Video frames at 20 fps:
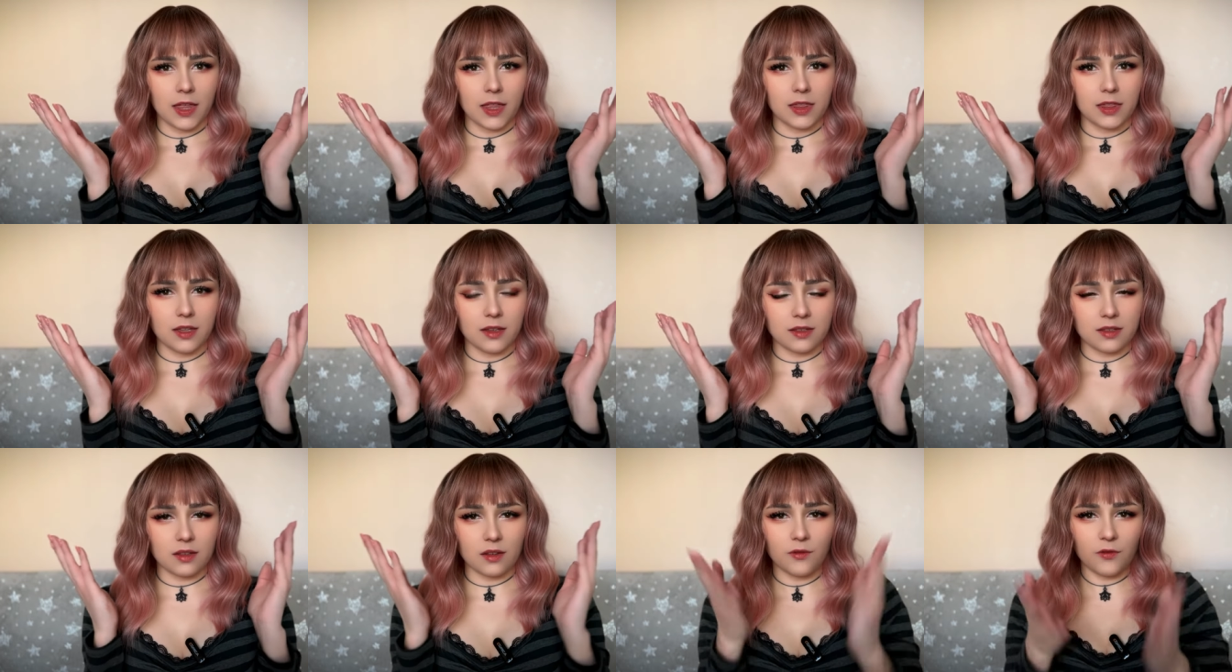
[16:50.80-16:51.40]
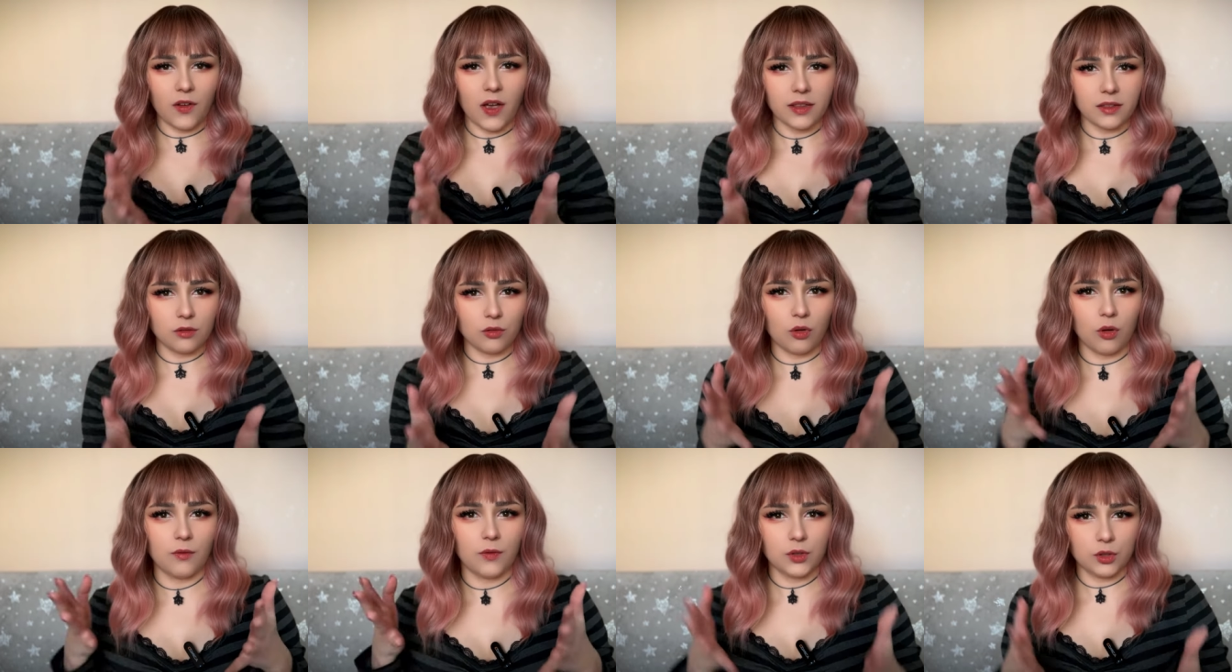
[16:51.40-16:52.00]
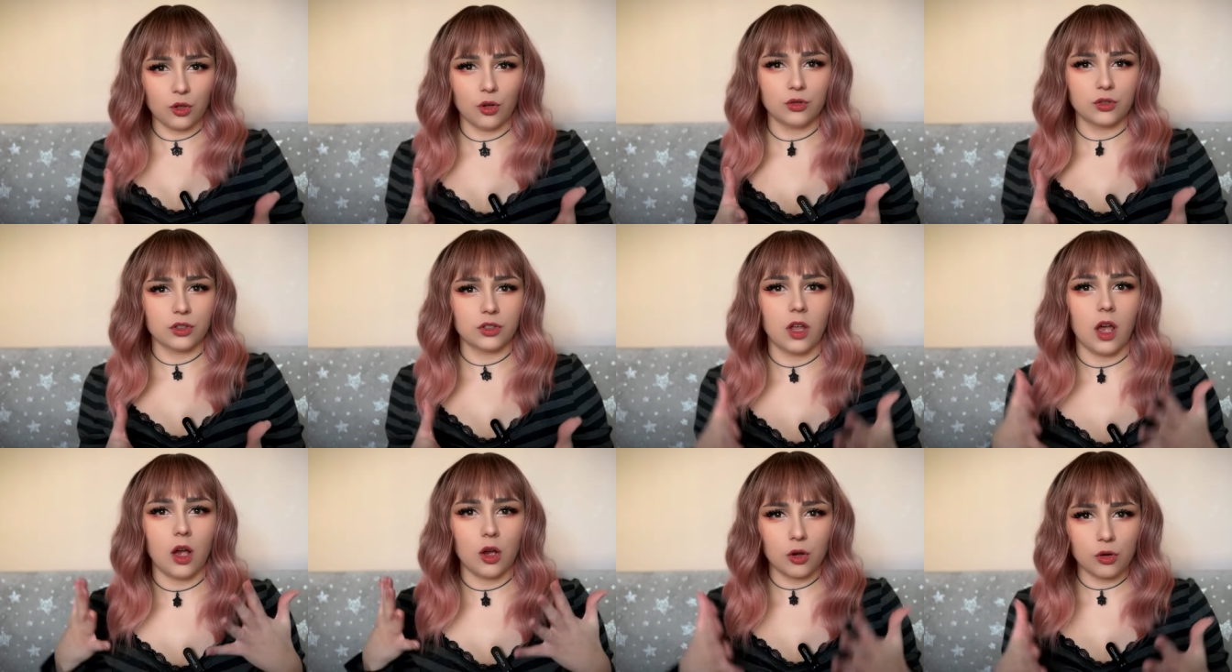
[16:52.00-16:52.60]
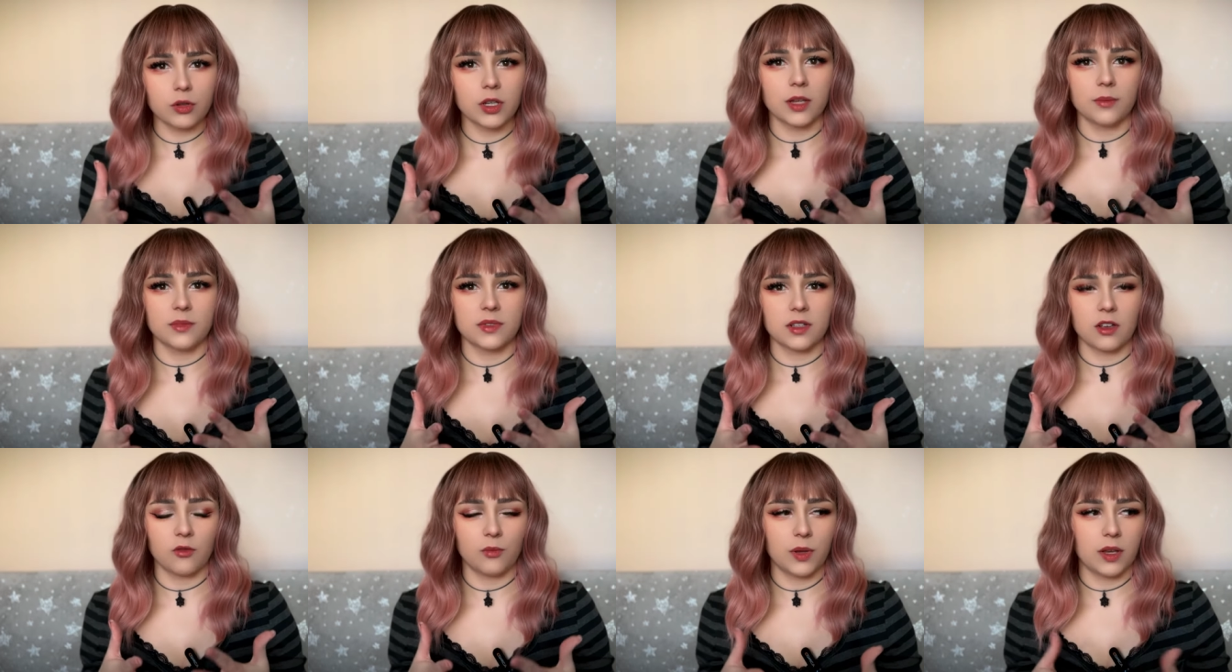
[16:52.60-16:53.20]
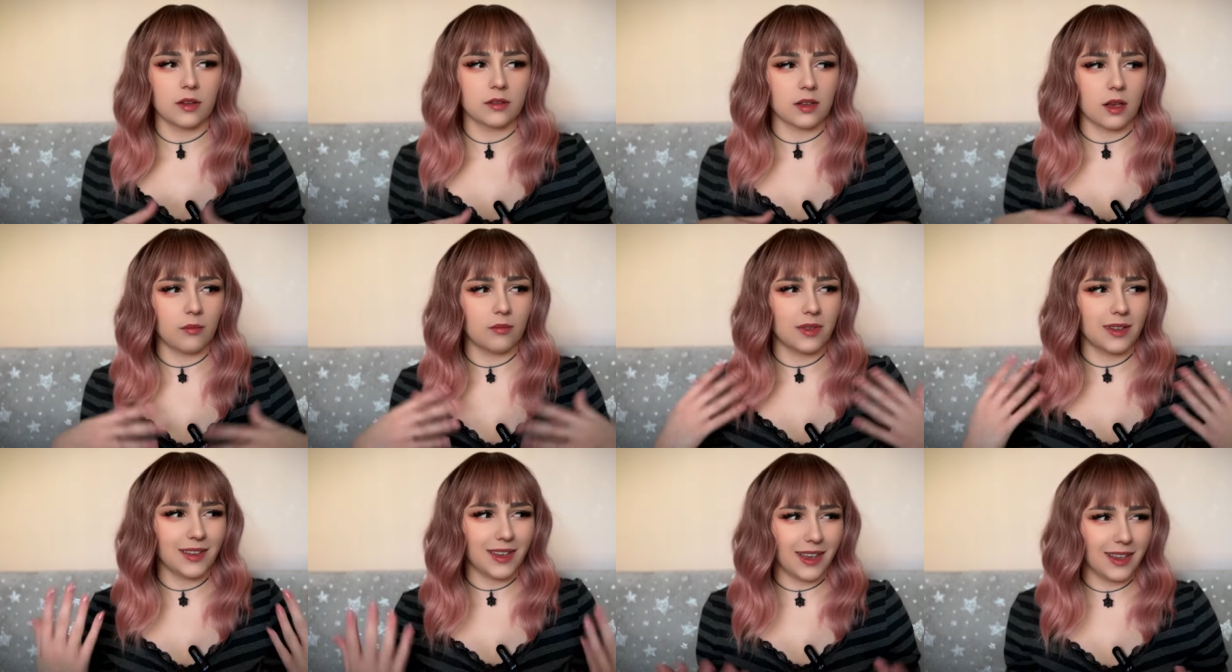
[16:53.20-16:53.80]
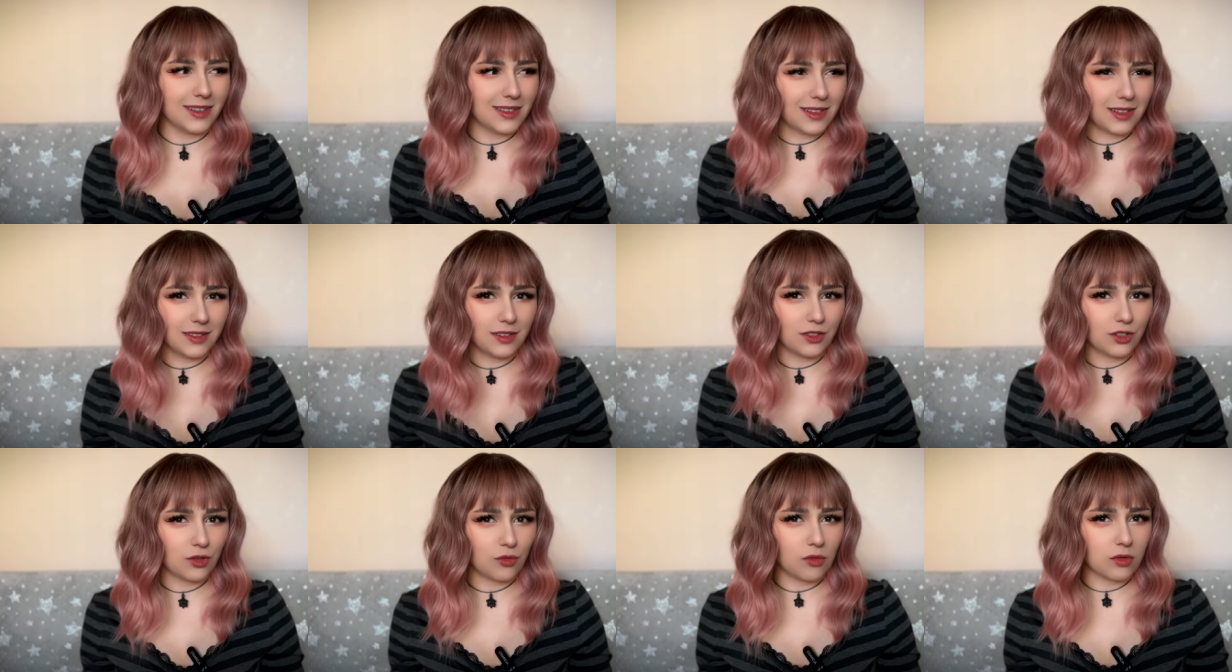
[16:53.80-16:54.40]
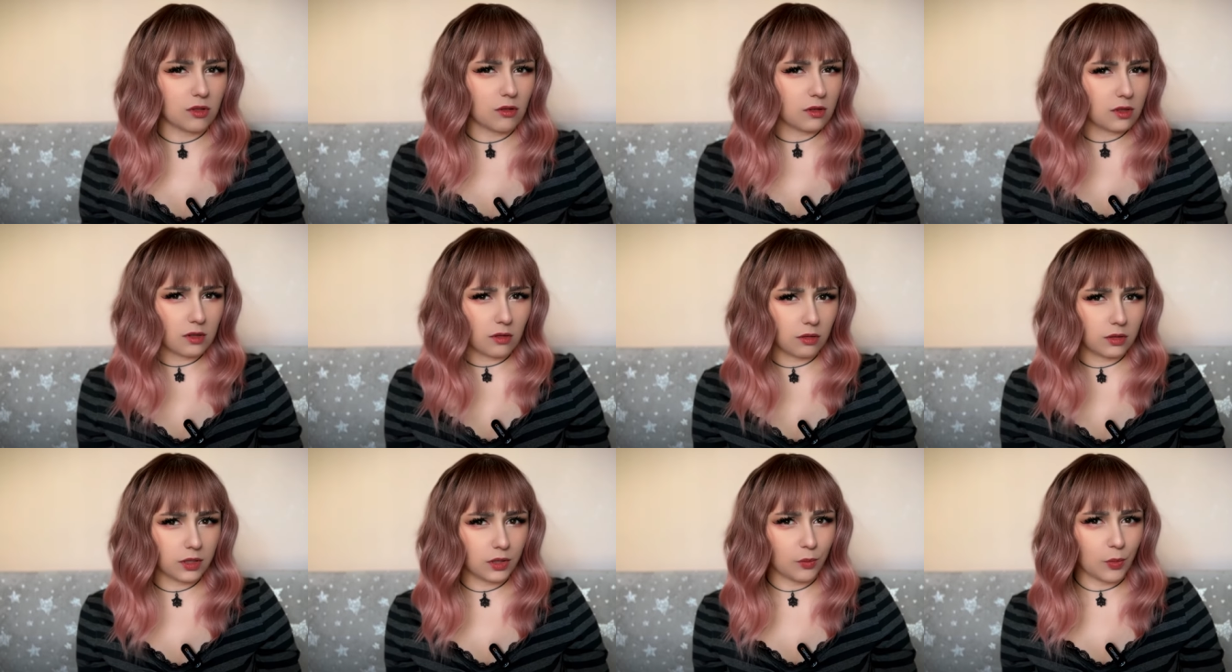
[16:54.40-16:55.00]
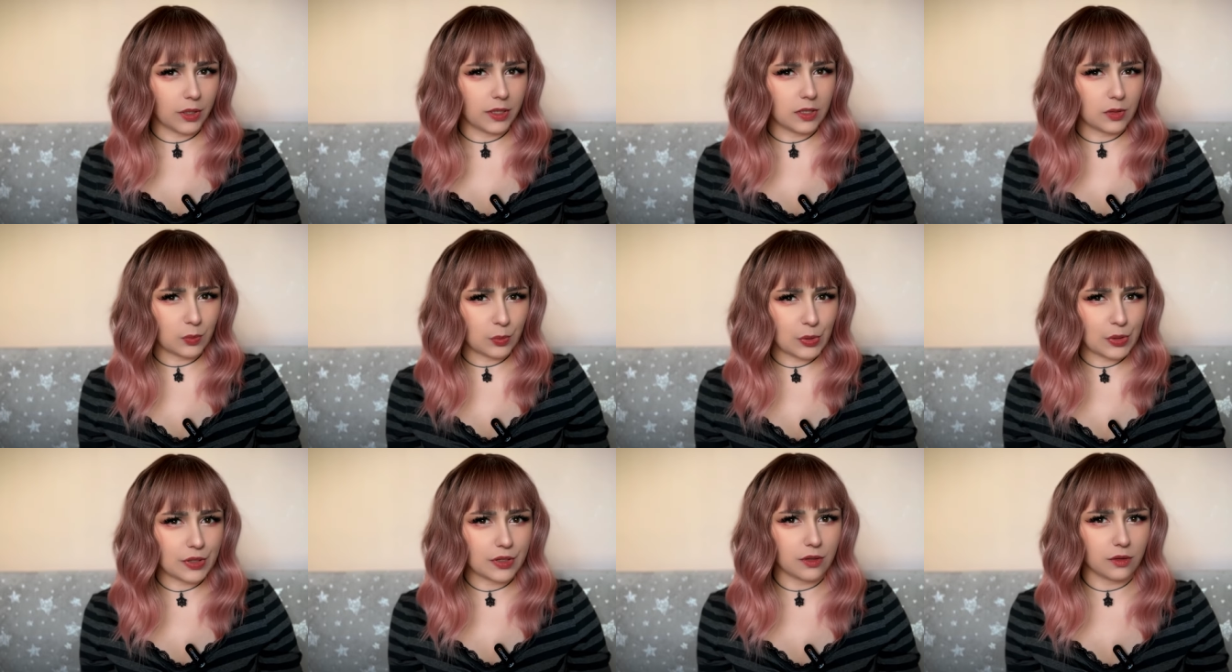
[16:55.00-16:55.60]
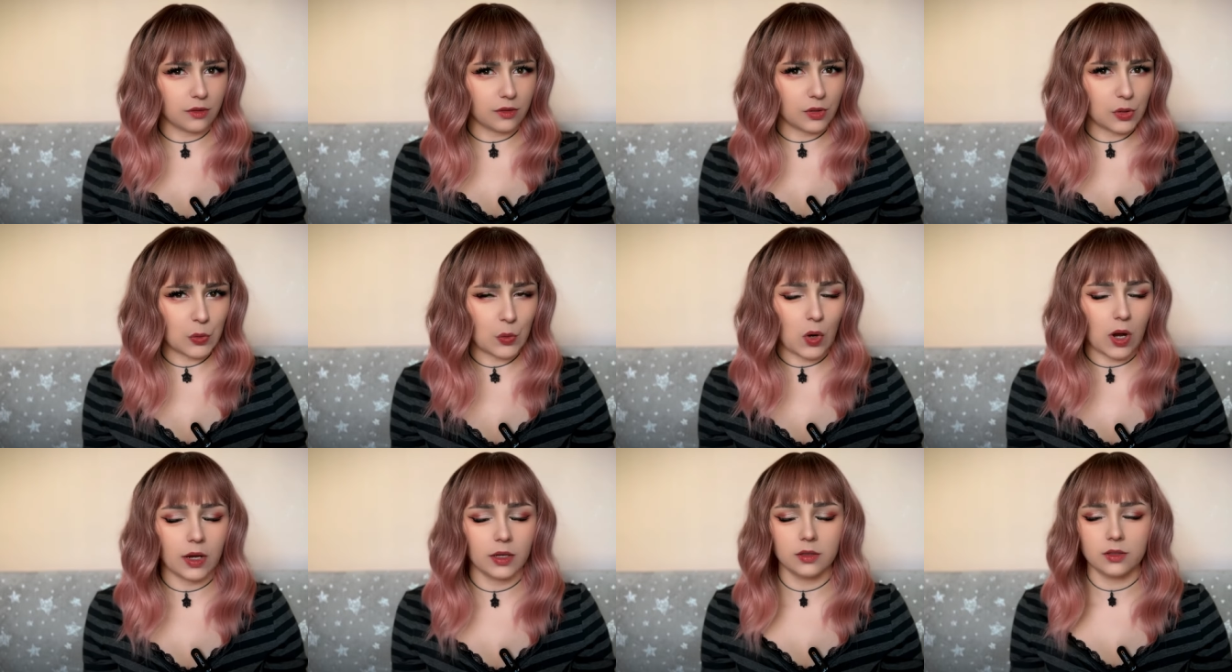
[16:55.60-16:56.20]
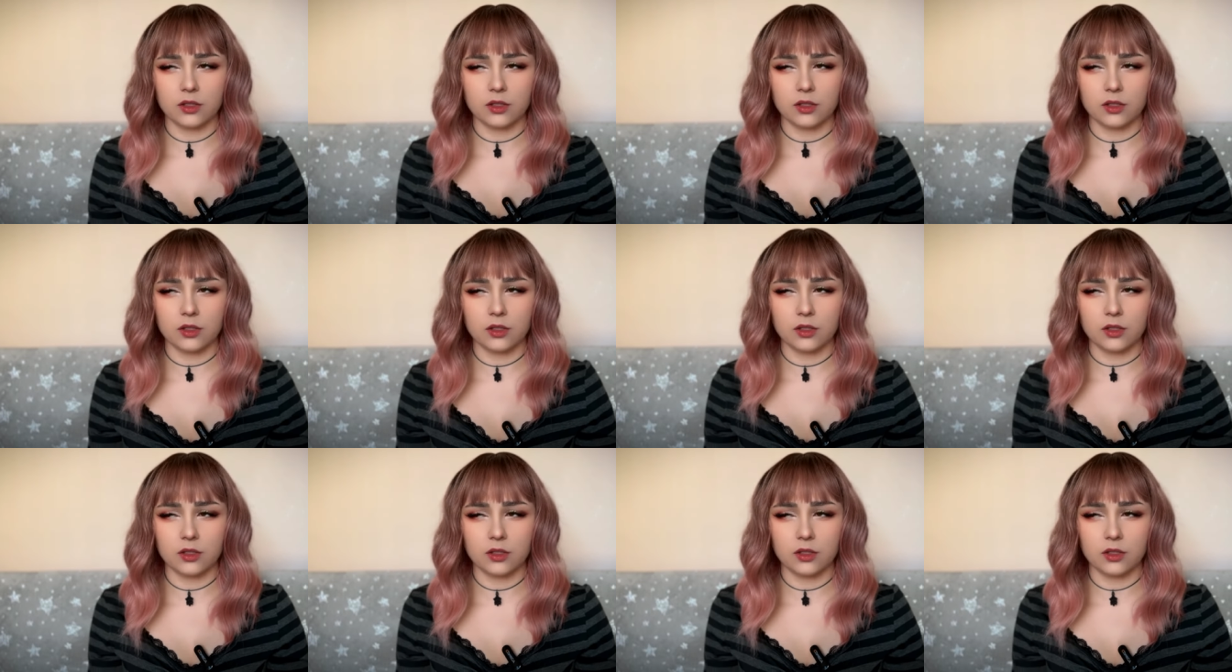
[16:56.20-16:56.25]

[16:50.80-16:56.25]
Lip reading: this father of a daughter that hung himself because I'm guessing she was assaulted by these prisoners, right?